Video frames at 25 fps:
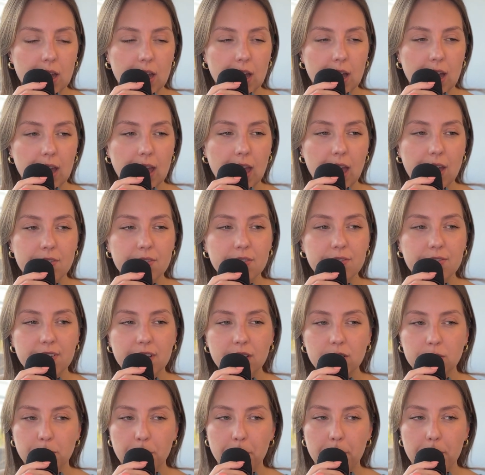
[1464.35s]
haven't
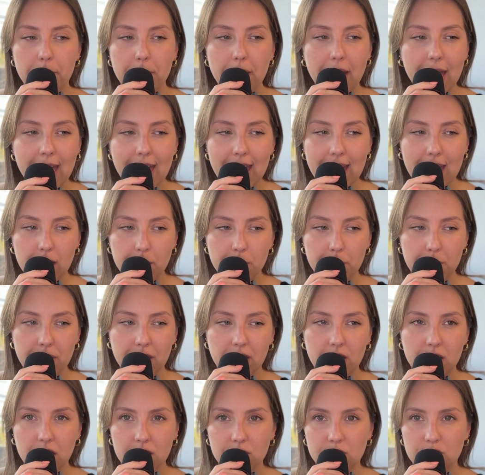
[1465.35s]
felt bad
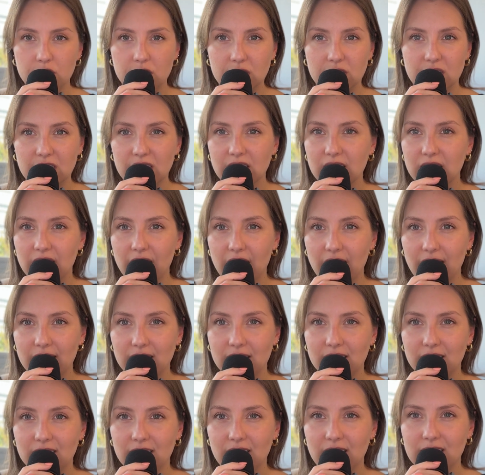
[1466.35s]
because she did that
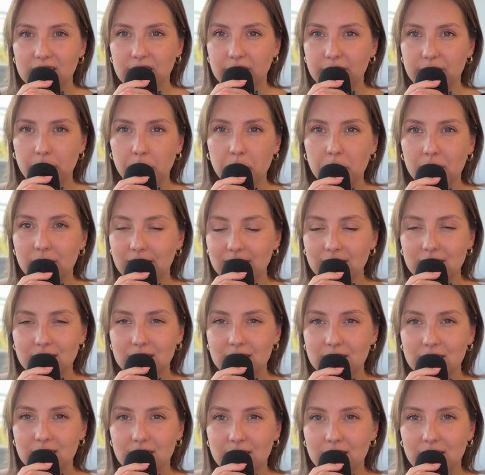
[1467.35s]
as a
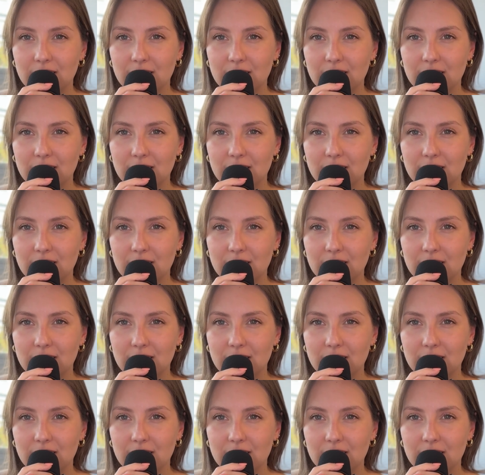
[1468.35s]
feminist.